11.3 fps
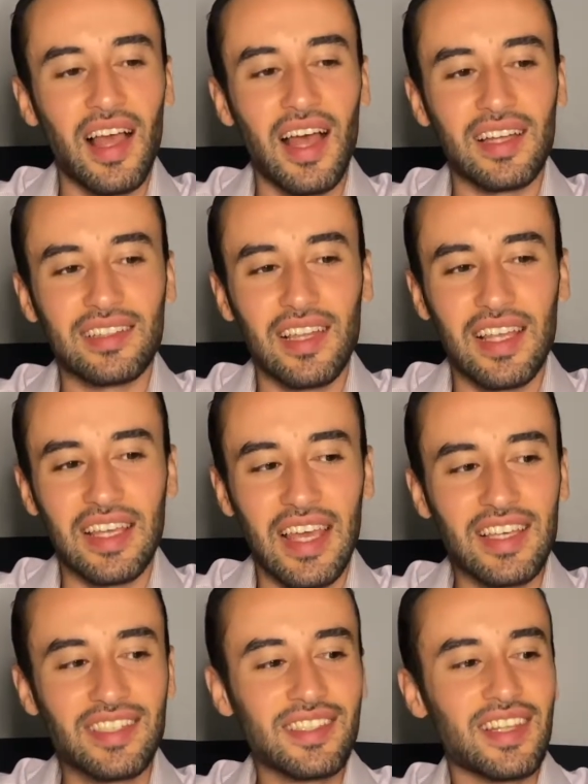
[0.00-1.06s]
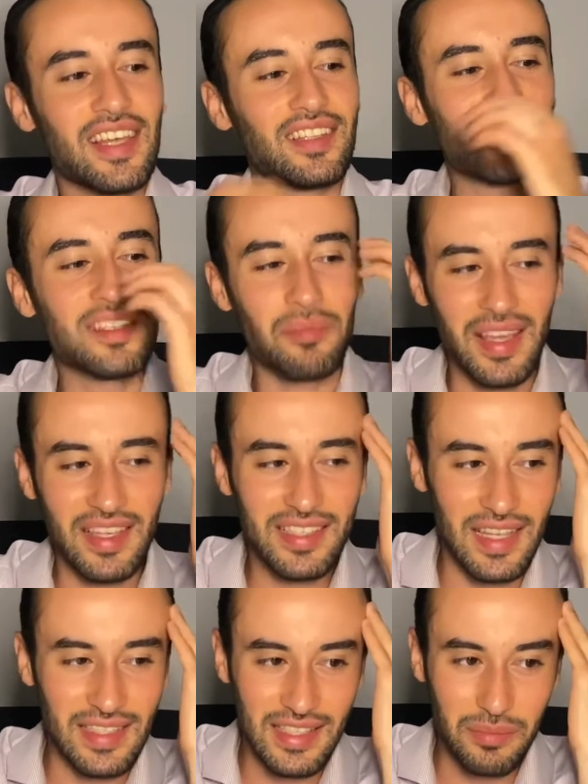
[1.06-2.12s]
And like, it doesn't make
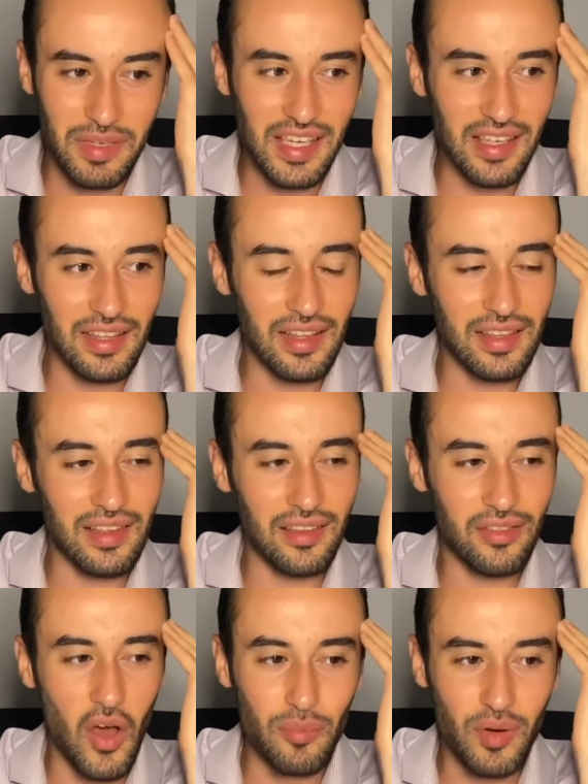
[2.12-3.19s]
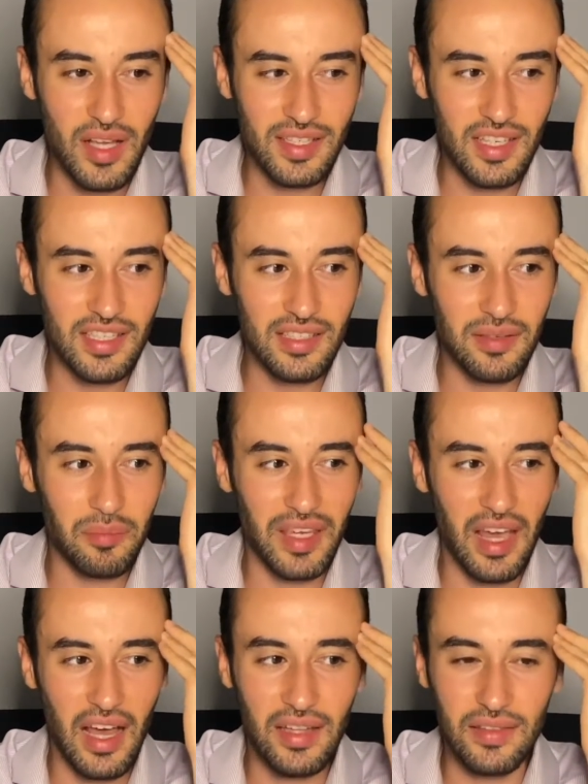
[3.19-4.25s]
sense to me, the thought process
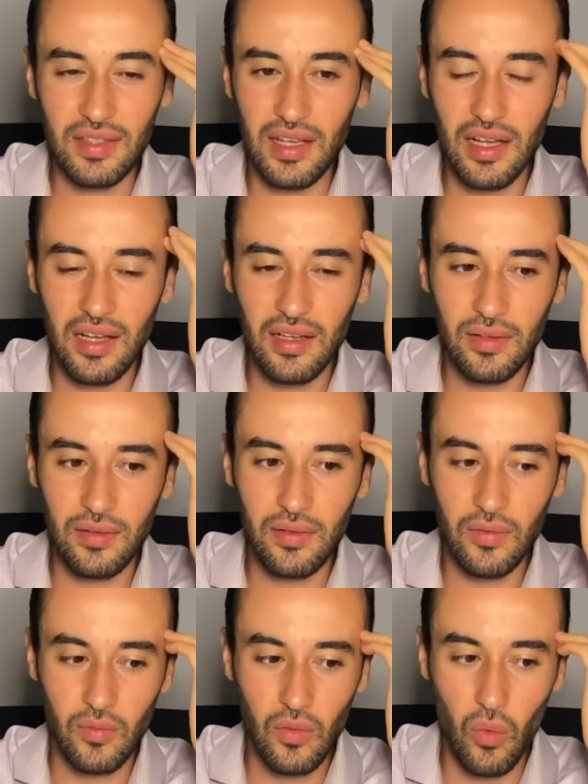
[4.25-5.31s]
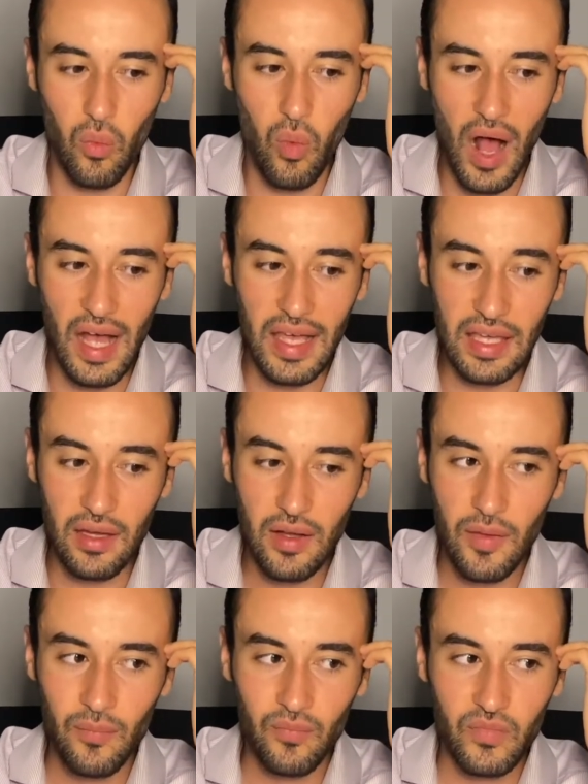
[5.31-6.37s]
behind why
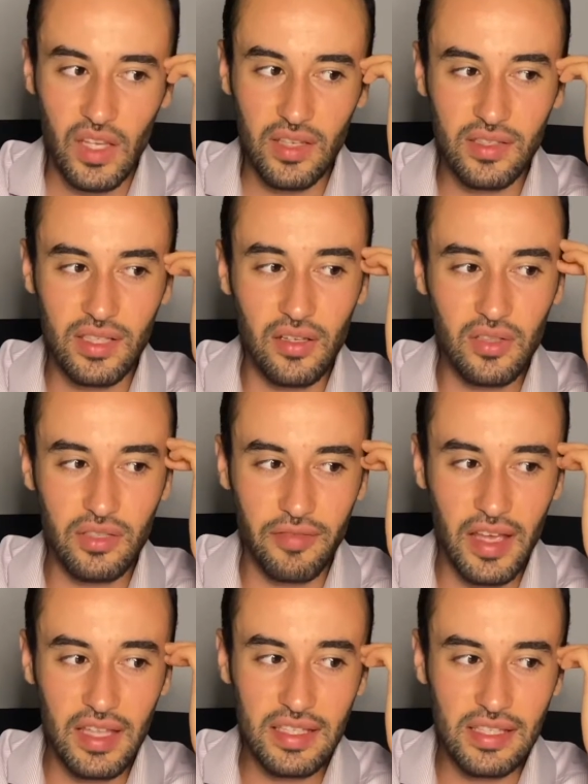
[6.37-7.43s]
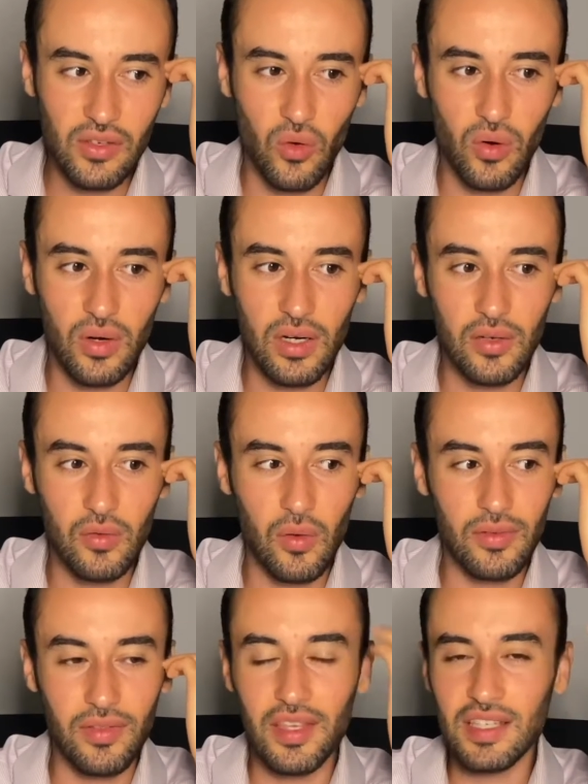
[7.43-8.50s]
singles events or
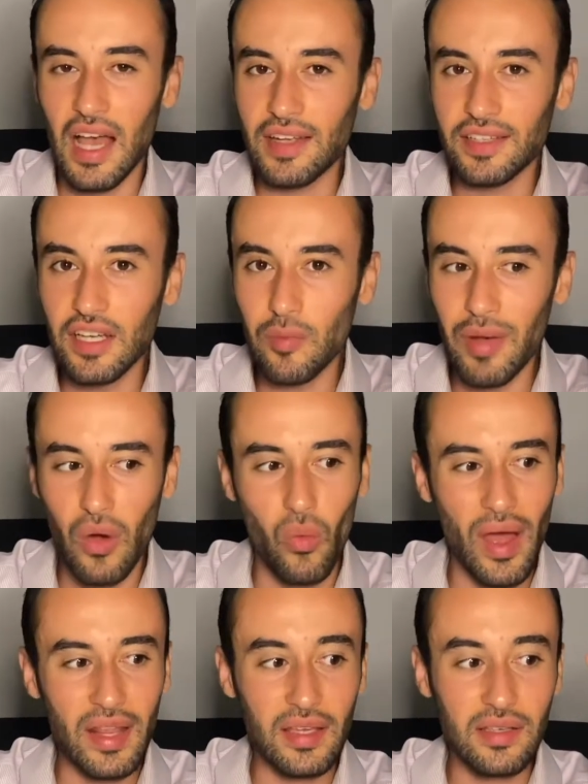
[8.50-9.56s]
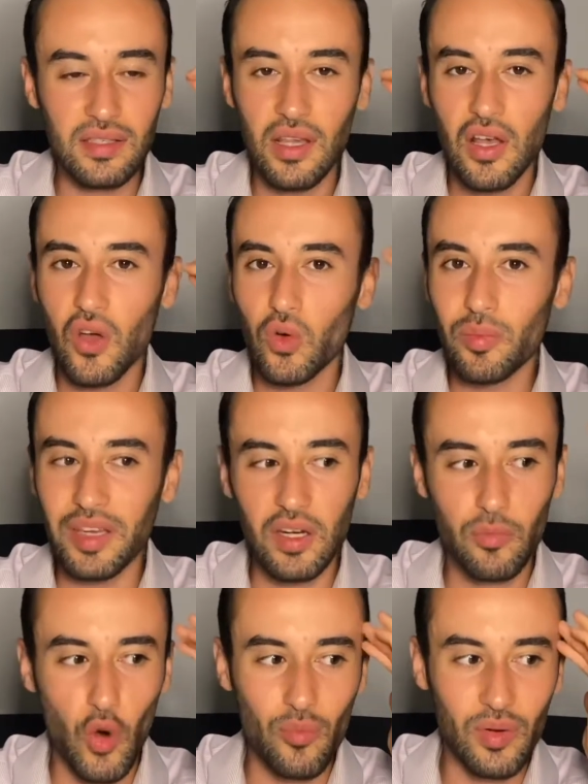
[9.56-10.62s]
this idea about weddings would be
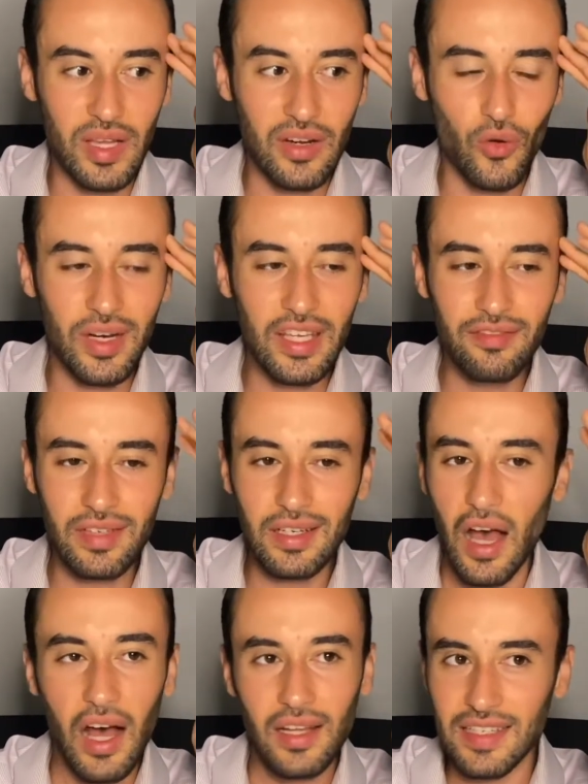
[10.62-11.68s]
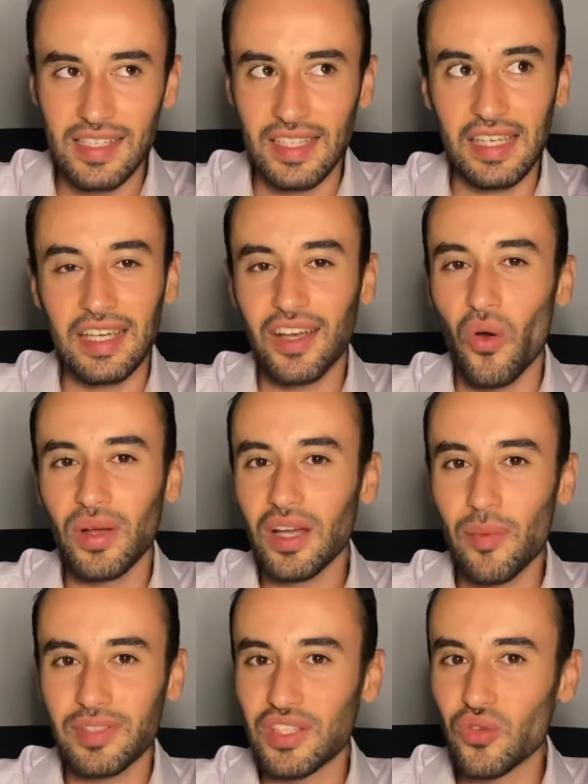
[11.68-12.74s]
inappropriate, or even honestly going
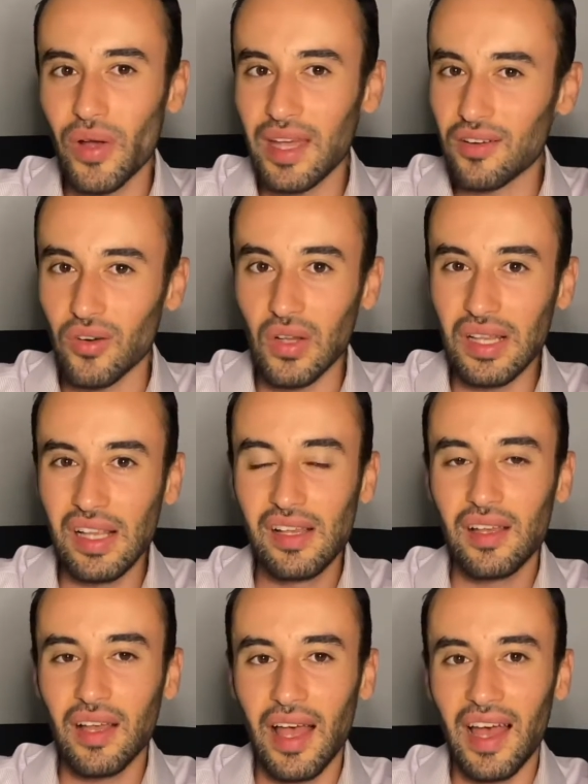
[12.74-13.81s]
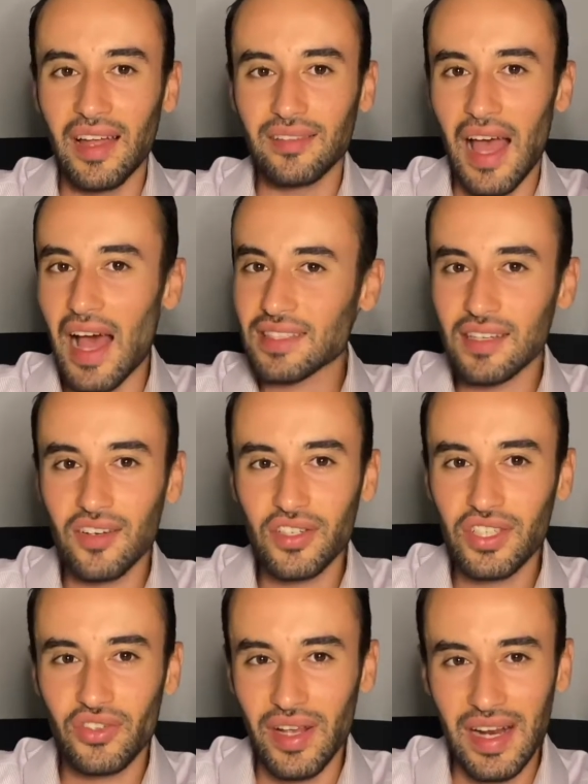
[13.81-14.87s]
up to a girl and asking her
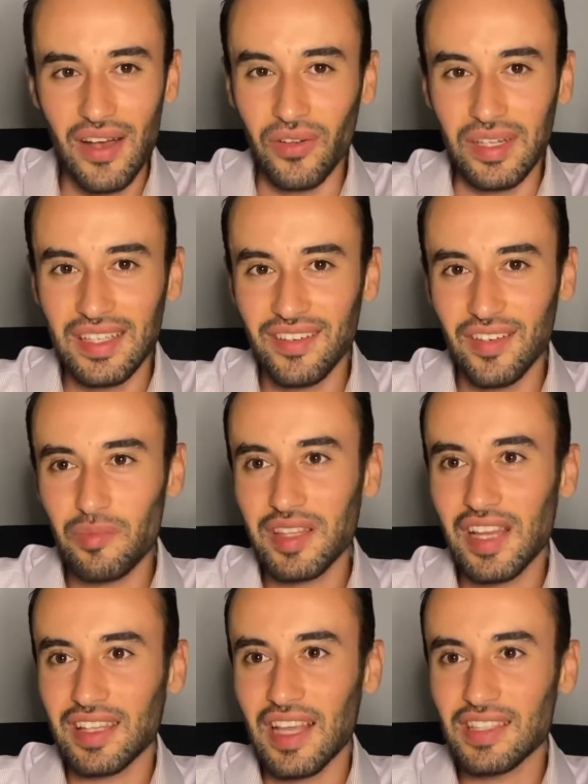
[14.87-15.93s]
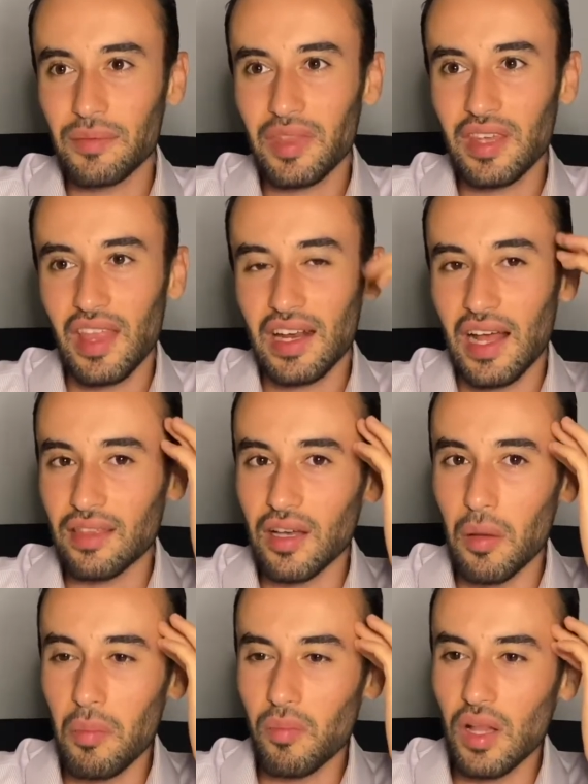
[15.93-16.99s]
straight out. You know what I mean? Like, that's something that I think
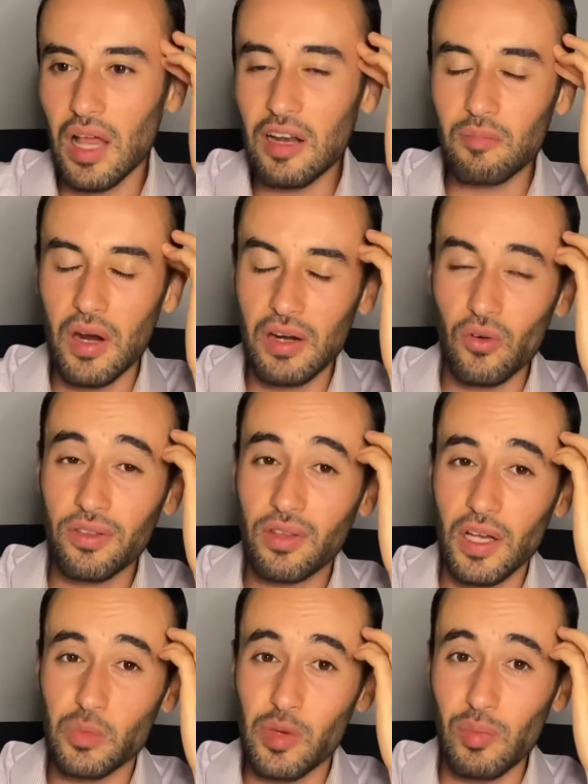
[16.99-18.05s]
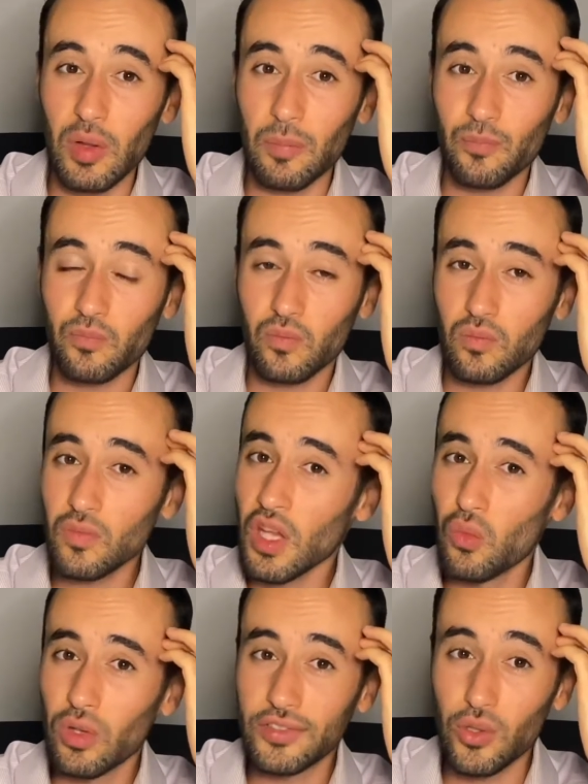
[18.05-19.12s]
a lot of modern Orthodox people
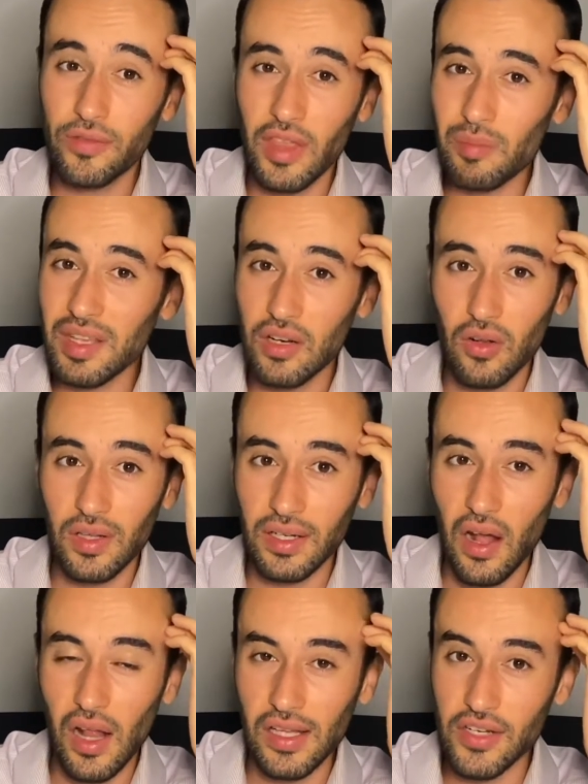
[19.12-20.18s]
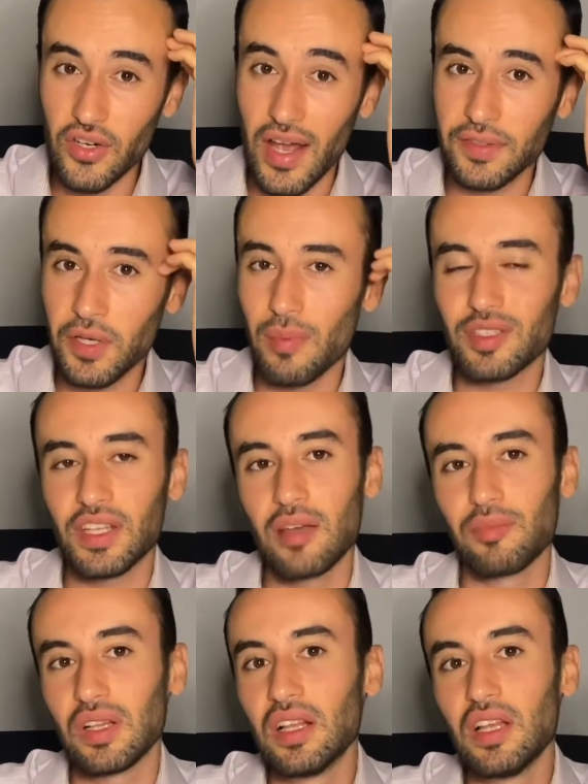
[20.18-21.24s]
will do if they meet a girl in college or at a Shabbos
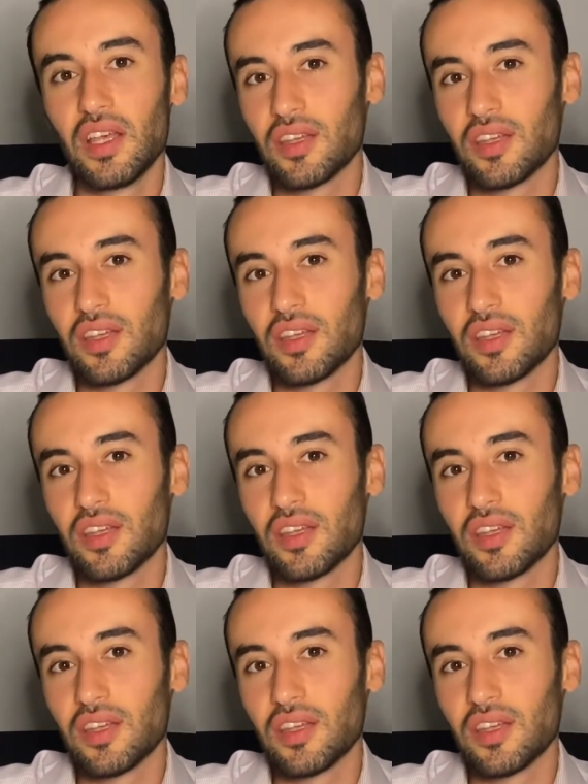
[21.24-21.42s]
table.